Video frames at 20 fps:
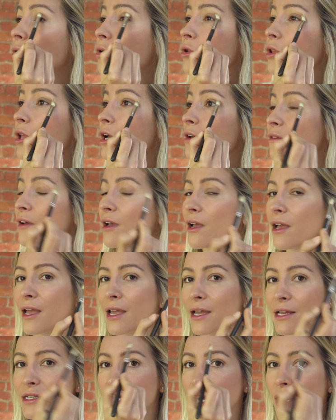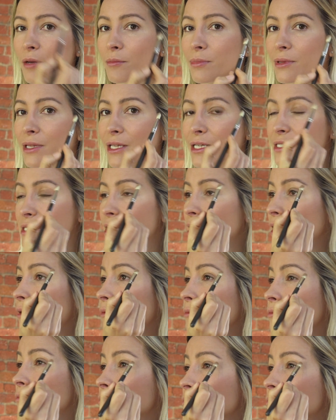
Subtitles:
all over, and I blend it up.